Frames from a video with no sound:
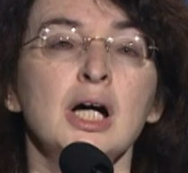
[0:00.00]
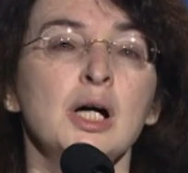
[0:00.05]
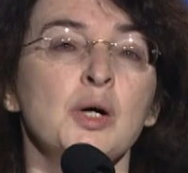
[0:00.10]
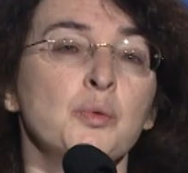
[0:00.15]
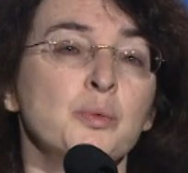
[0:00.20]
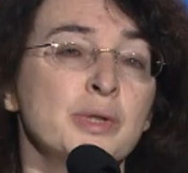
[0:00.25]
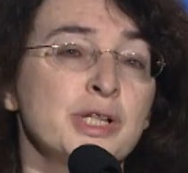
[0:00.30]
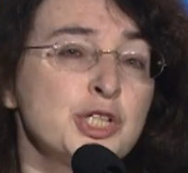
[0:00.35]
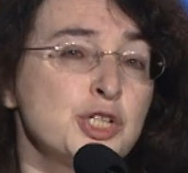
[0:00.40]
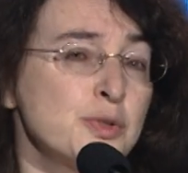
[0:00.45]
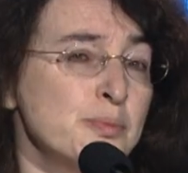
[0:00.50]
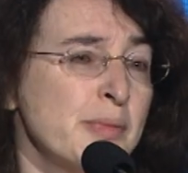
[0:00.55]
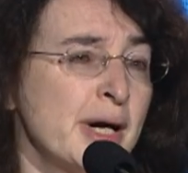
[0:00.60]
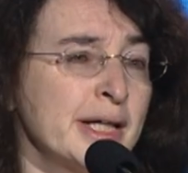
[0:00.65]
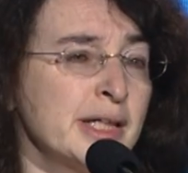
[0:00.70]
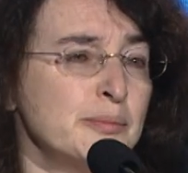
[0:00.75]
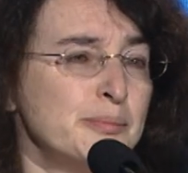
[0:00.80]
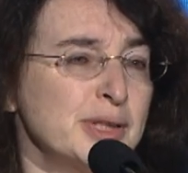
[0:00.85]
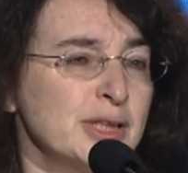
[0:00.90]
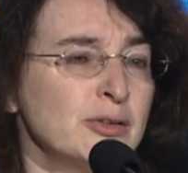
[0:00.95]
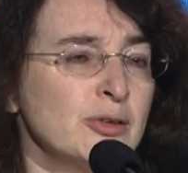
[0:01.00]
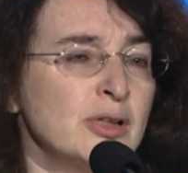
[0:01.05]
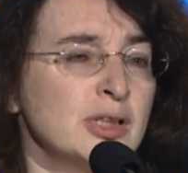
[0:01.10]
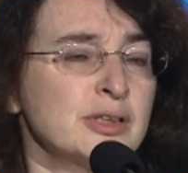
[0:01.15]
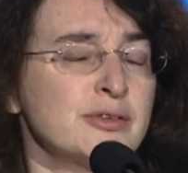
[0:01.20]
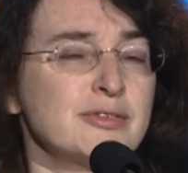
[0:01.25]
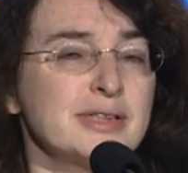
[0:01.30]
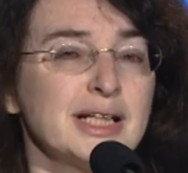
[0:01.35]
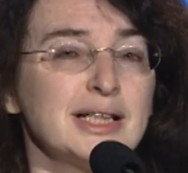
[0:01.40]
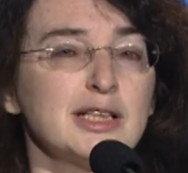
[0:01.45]
which might be not
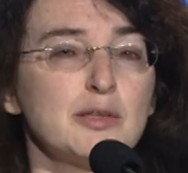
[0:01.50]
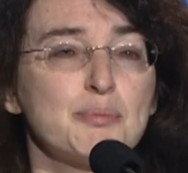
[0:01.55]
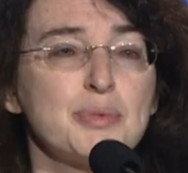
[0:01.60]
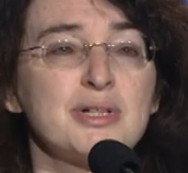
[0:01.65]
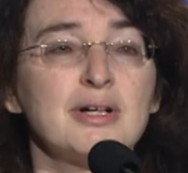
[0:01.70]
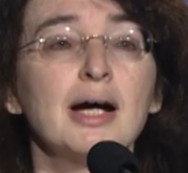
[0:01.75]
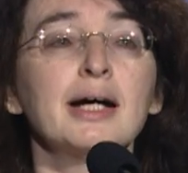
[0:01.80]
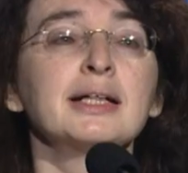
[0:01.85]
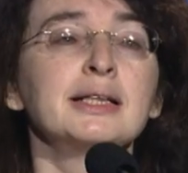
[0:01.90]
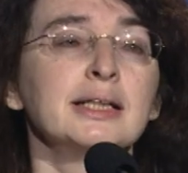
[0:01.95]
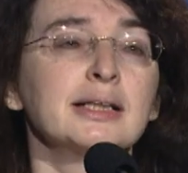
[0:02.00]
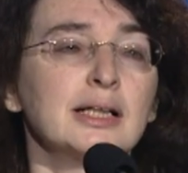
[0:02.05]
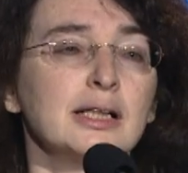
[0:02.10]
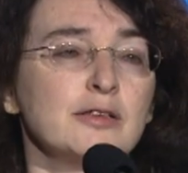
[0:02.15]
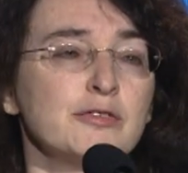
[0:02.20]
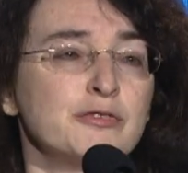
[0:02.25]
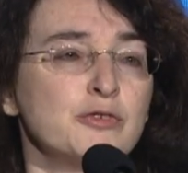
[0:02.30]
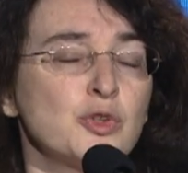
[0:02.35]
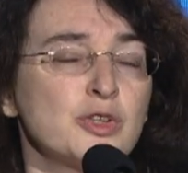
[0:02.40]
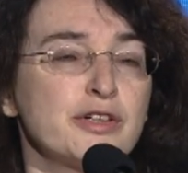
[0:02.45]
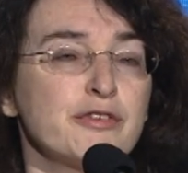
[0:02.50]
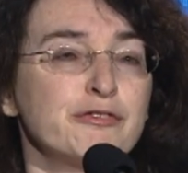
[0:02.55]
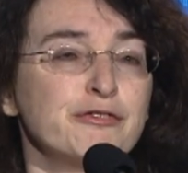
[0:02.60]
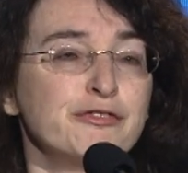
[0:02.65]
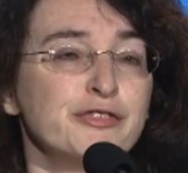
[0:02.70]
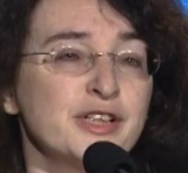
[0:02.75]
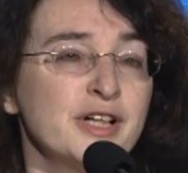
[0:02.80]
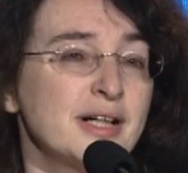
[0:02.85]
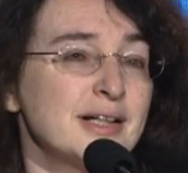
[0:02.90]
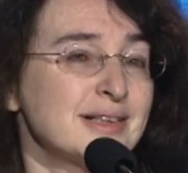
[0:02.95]
really practical for a
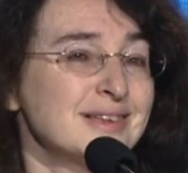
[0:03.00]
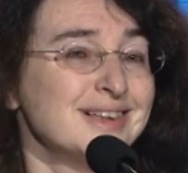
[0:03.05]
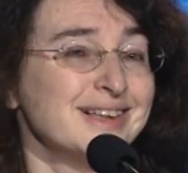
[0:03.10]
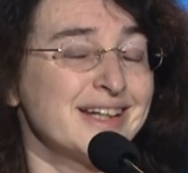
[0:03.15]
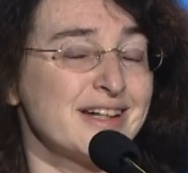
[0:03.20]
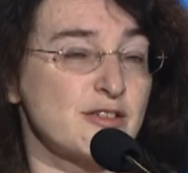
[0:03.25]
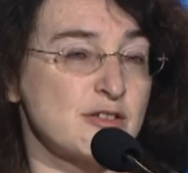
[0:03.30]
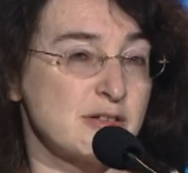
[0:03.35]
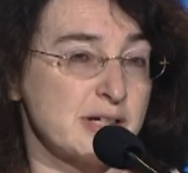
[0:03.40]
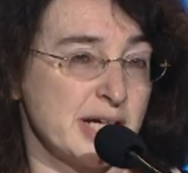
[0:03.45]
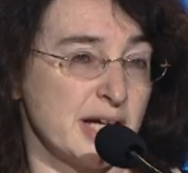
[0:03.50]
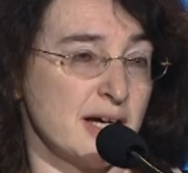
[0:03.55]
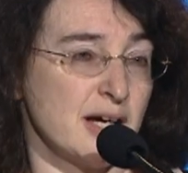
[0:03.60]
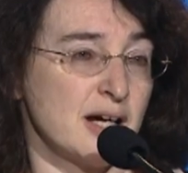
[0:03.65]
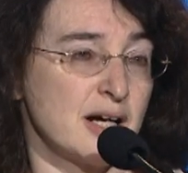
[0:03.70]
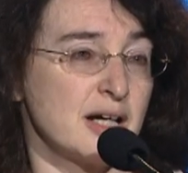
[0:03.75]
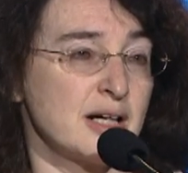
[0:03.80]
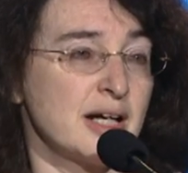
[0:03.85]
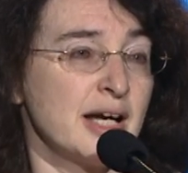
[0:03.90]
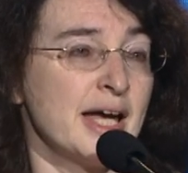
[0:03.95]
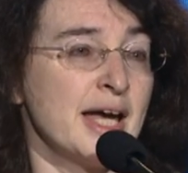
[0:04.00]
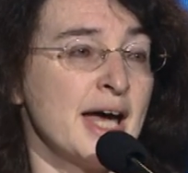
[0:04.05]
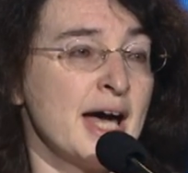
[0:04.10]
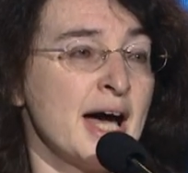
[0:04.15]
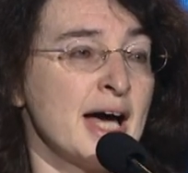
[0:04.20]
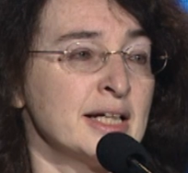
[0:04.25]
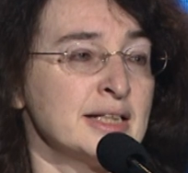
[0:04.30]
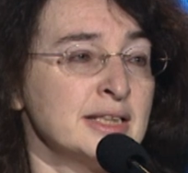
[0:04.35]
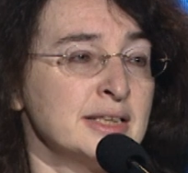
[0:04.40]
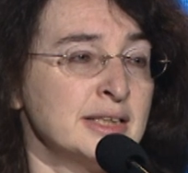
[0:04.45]
fairly rare
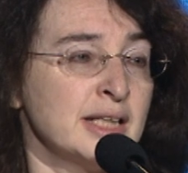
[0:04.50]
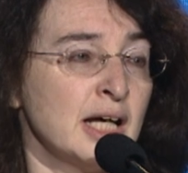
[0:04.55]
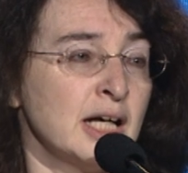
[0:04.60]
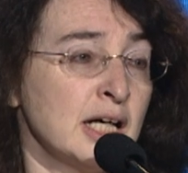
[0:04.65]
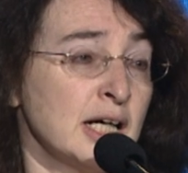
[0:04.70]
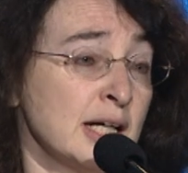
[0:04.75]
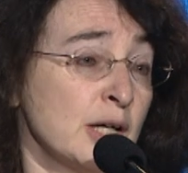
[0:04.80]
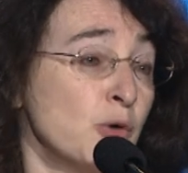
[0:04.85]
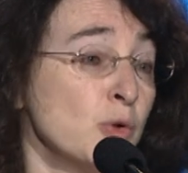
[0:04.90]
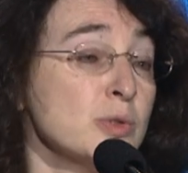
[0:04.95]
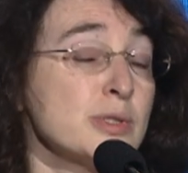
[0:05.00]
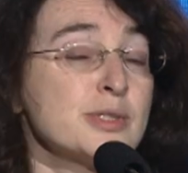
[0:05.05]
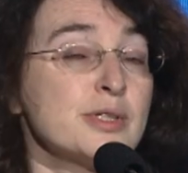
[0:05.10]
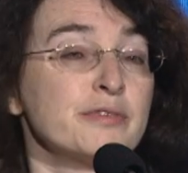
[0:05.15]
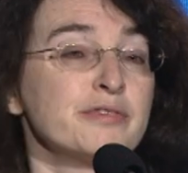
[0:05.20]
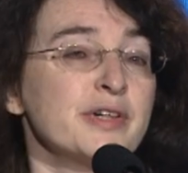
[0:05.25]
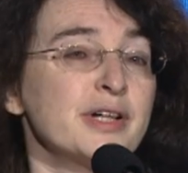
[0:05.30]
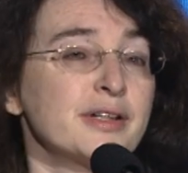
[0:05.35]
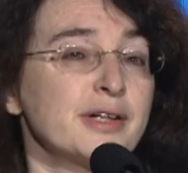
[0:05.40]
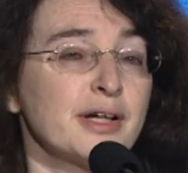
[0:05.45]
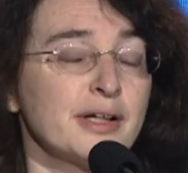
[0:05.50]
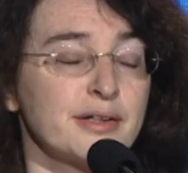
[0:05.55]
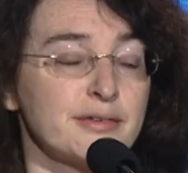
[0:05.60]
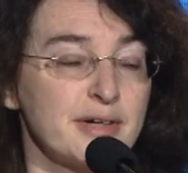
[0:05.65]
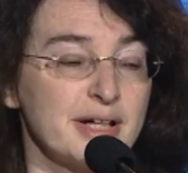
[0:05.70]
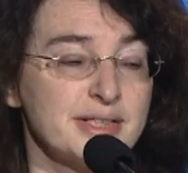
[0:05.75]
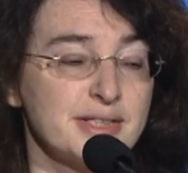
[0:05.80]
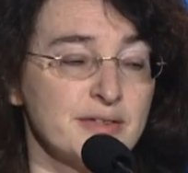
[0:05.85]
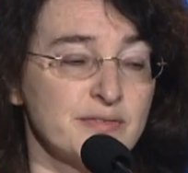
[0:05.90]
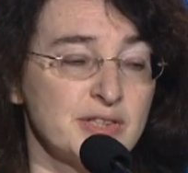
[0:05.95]
and uh, also very
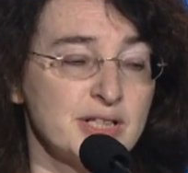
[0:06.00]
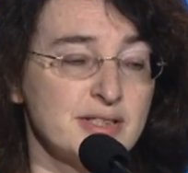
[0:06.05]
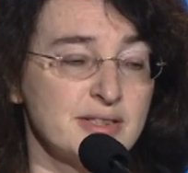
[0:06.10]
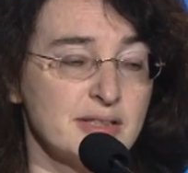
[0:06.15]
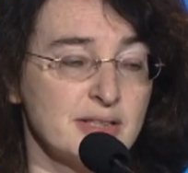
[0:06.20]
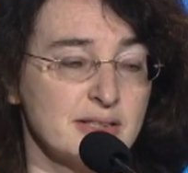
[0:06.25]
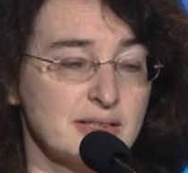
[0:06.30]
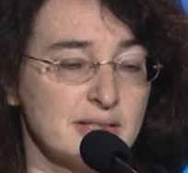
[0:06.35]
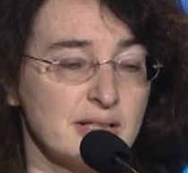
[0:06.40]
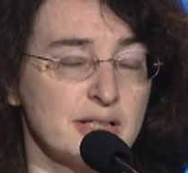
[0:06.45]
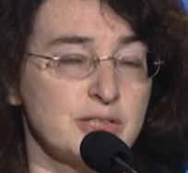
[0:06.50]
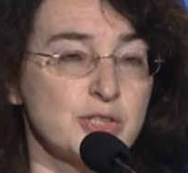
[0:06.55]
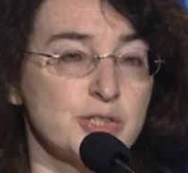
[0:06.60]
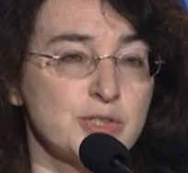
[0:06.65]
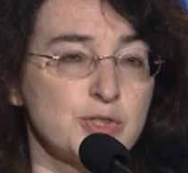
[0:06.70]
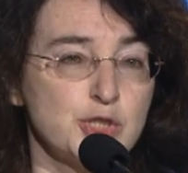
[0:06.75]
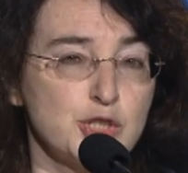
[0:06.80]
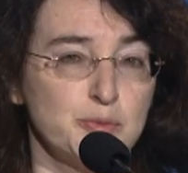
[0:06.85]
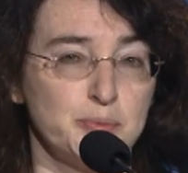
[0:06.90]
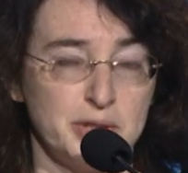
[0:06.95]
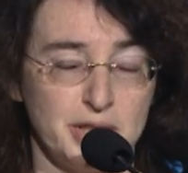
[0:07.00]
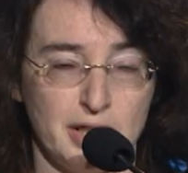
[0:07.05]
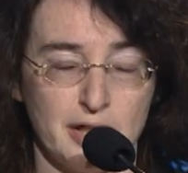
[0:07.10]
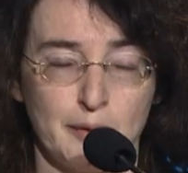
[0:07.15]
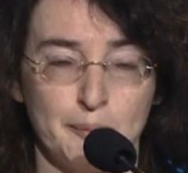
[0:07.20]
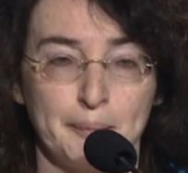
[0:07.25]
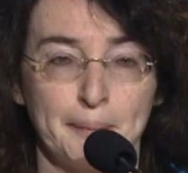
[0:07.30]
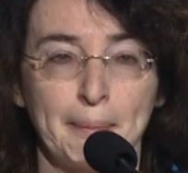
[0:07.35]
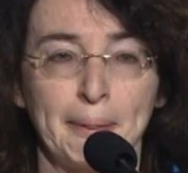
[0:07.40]
aggressive disease such as GBM.